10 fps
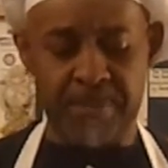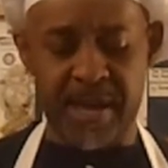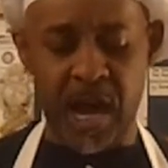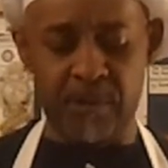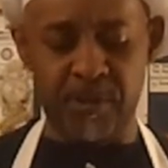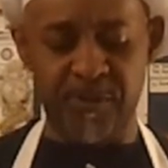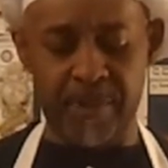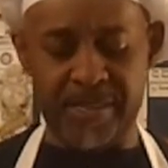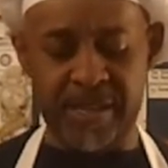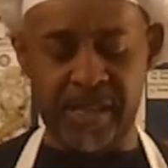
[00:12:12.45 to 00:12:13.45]
I'm accountable
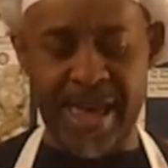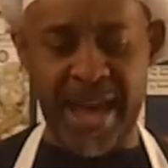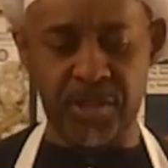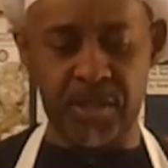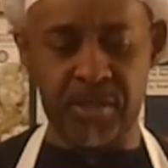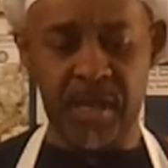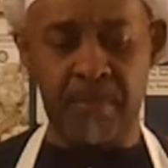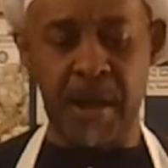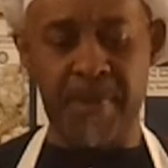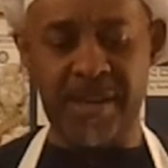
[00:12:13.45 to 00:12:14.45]
for my daily
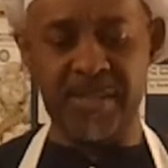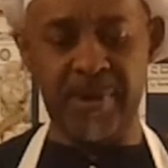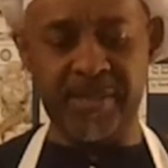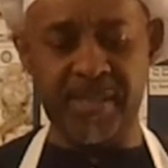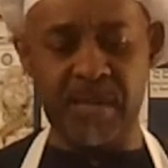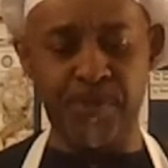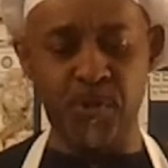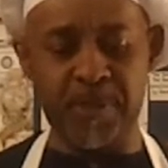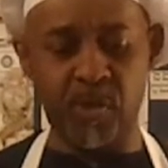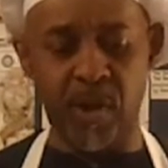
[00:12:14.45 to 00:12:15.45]
actions. My mastermind team
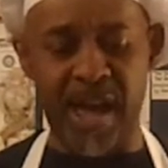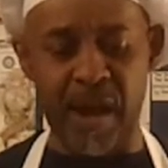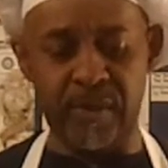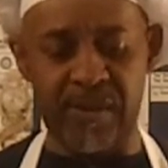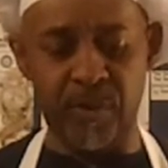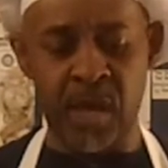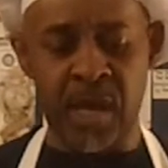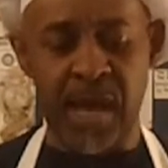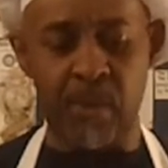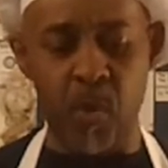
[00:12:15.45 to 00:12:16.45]
moves me to a higher level.
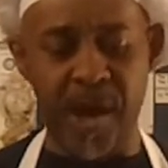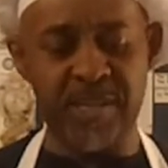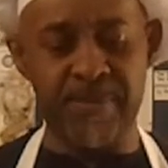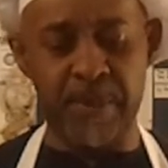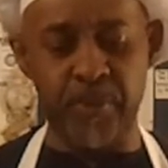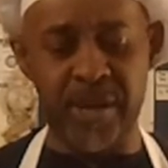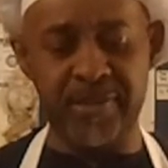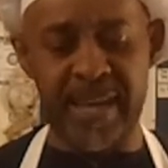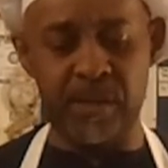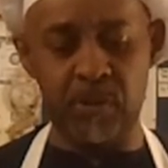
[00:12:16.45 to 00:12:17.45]
I'm washing my
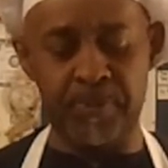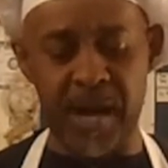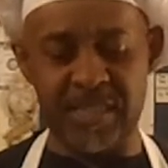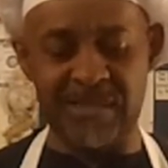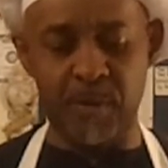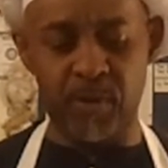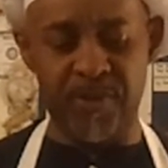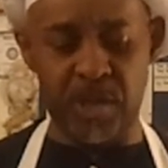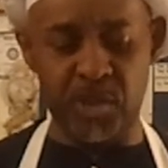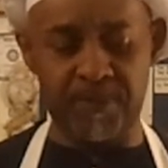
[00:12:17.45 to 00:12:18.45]
brain daily with positive
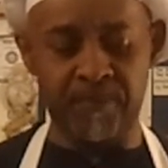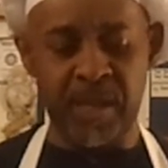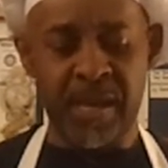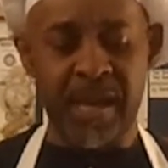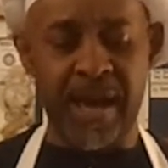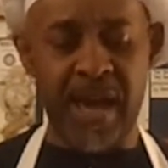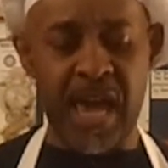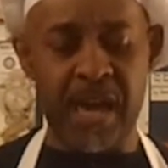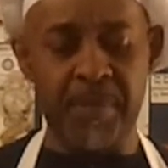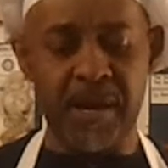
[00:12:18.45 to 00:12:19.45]
motivation.
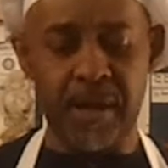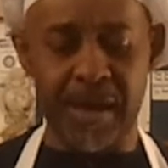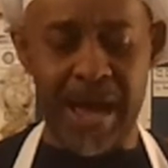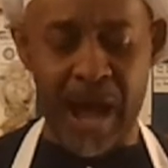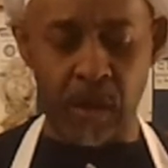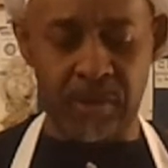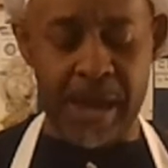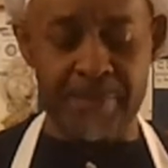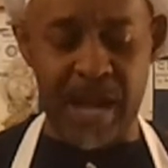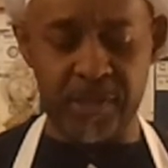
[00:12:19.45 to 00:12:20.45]
I'm
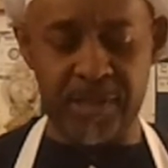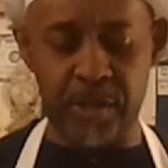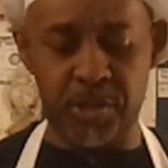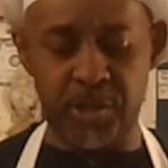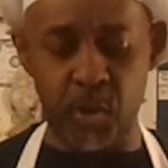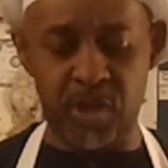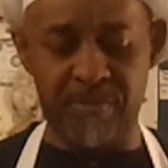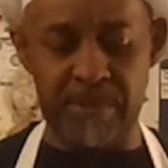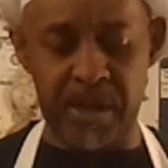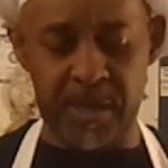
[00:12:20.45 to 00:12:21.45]
an outstanding steward
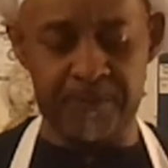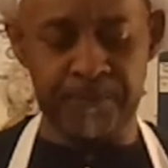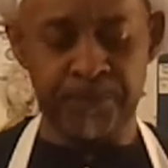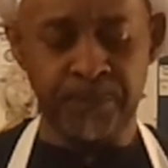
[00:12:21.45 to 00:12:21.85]
of my money.